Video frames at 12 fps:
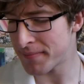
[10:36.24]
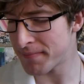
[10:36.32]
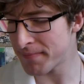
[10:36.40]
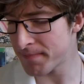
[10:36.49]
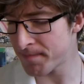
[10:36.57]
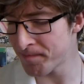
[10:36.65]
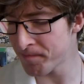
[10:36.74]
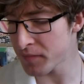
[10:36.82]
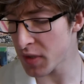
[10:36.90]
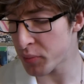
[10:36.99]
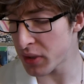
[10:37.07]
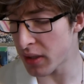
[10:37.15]

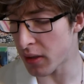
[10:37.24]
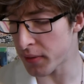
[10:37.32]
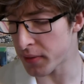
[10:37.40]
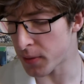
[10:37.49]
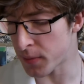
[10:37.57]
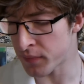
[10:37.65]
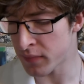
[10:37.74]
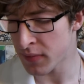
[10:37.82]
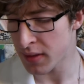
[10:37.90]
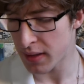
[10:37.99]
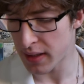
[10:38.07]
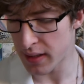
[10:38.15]
Pretty art though.
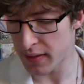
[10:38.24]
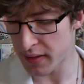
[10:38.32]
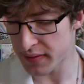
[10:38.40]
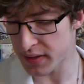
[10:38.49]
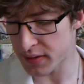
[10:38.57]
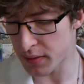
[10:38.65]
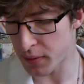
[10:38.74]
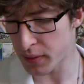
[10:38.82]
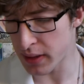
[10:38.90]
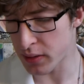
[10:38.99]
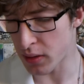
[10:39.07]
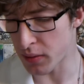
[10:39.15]
There's this
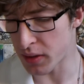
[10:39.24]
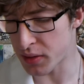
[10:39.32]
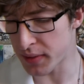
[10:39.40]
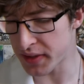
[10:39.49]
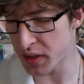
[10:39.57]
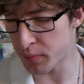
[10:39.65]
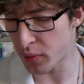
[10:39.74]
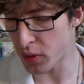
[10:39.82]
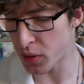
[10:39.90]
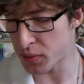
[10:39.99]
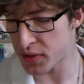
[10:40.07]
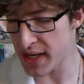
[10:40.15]
Rukako, a dressing
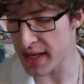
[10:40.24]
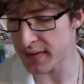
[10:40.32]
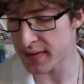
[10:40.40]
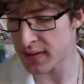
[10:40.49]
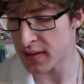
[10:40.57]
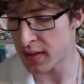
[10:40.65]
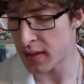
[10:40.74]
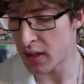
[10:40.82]
boy who chants